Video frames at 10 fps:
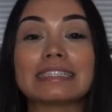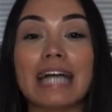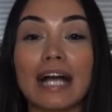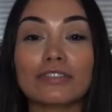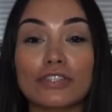
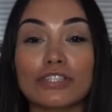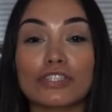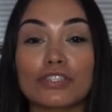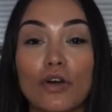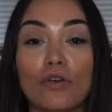
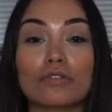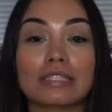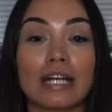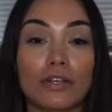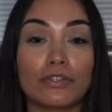doctors don't
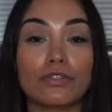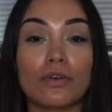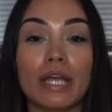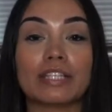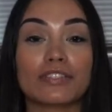tell
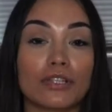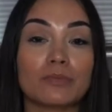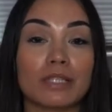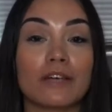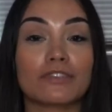you in
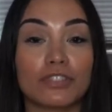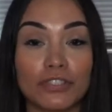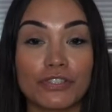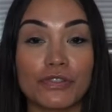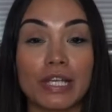terms of
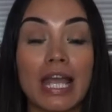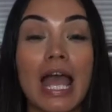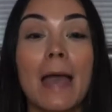surgery.